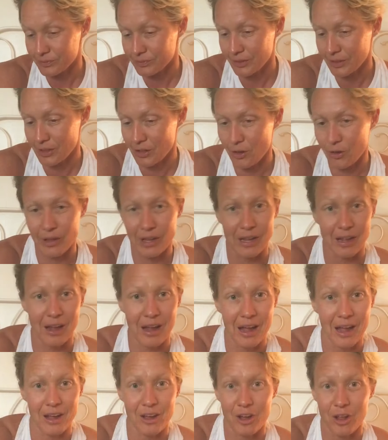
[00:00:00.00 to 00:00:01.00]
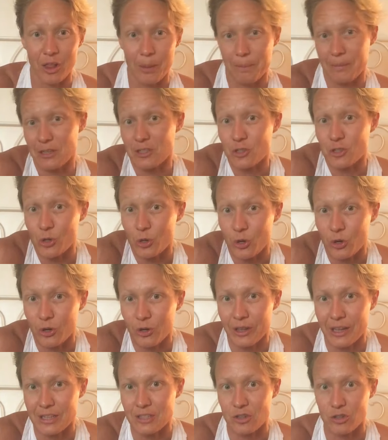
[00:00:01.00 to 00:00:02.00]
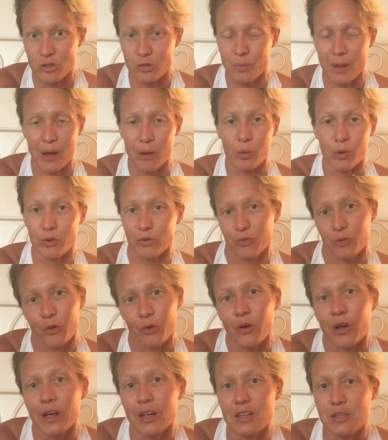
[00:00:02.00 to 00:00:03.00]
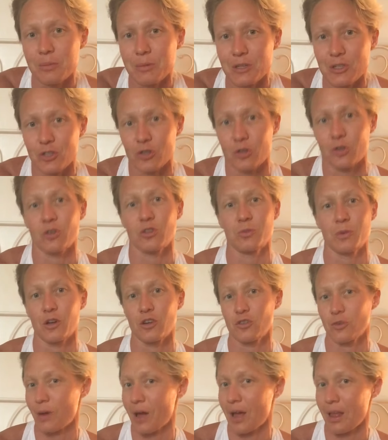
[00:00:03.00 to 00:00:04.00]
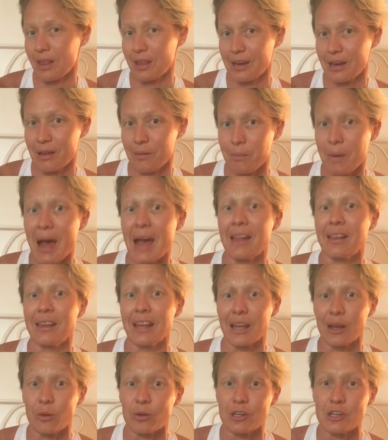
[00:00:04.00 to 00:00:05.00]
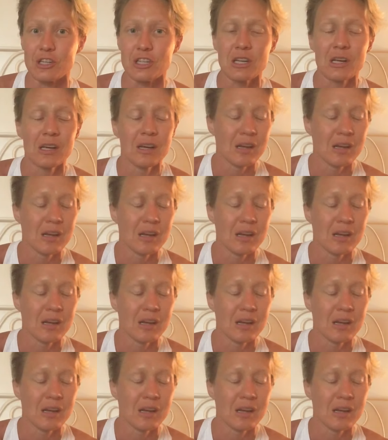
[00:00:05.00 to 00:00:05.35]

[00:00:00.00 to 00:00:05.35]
you know, like, I call it mystical. That's just my word for it. It's a mystical spirituality in my language.